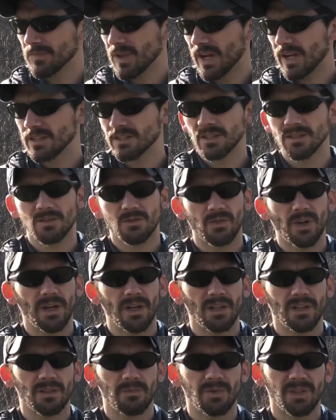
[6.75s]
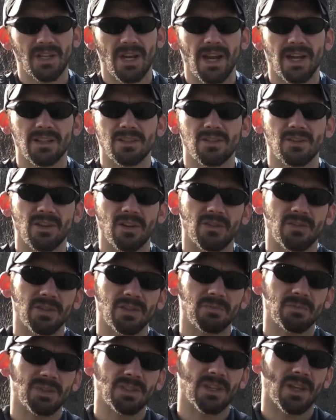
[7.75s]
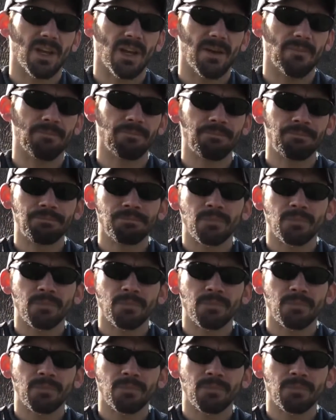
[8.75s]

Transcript: ISIS threatening some attacks during Christmas time